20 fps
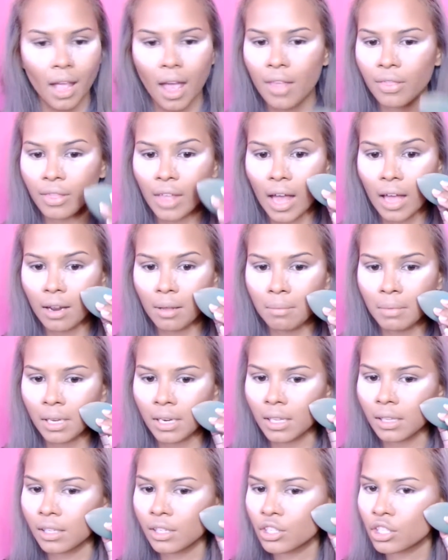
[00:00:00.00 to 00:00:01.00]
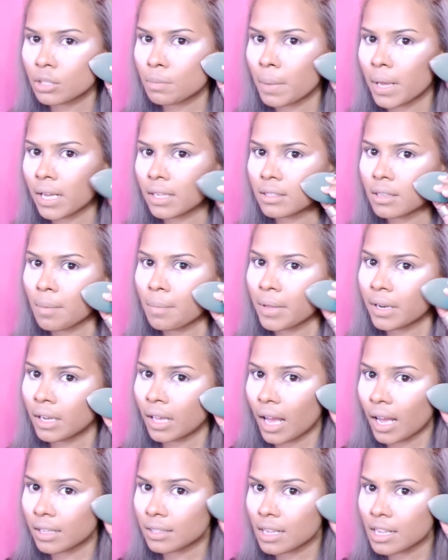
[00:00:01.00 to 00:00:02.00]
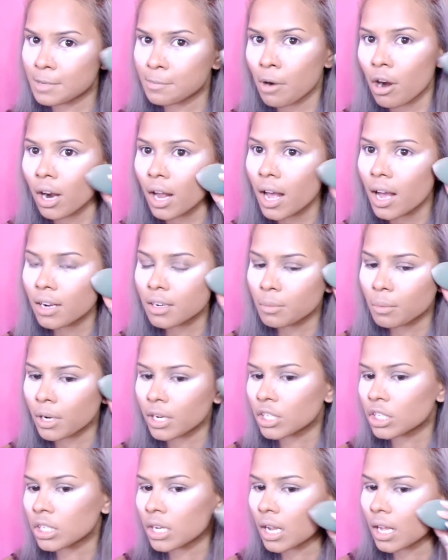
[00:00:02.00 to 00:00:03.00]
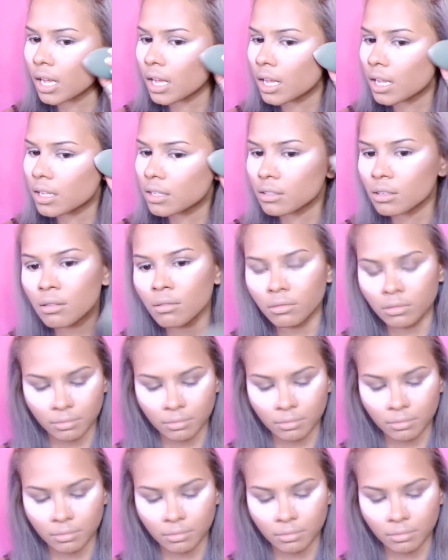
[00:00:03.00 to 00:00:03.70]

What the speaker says: And that immediately just picks up any excess product, which is cool.